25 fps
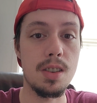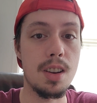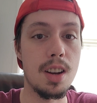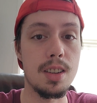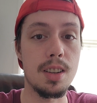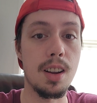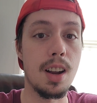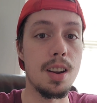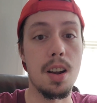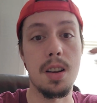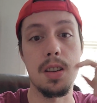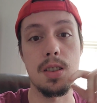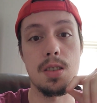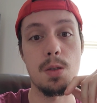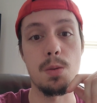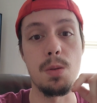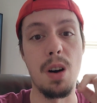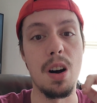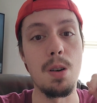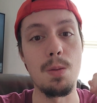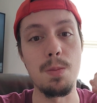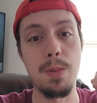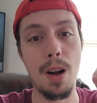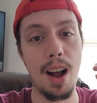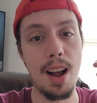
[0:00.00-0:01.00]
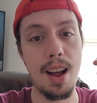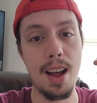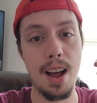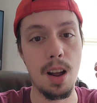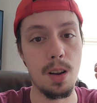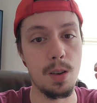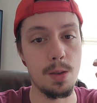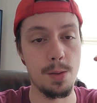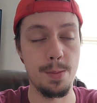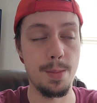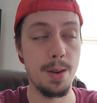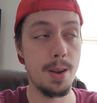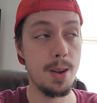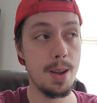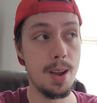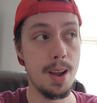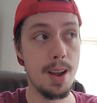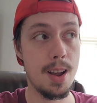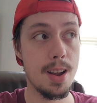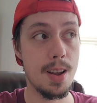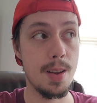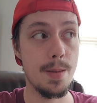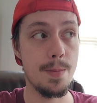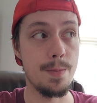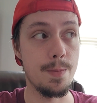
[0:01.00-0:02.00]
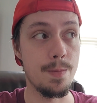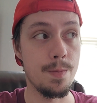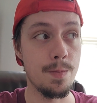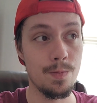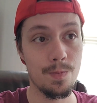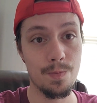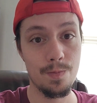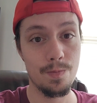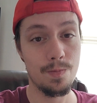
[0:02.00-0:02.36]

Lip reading: to take like a small bite out of it, and